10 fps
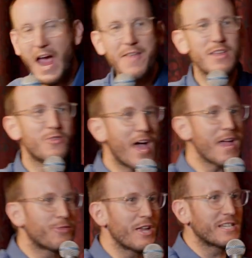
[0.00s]
and then
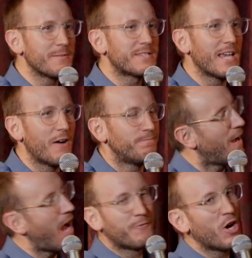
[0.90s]
they think to themselves,
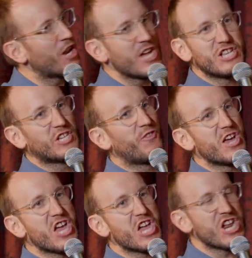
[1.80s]
I've got to
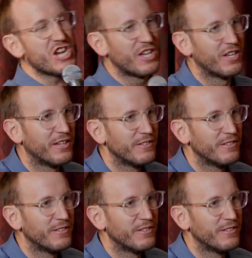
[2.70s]
intervene.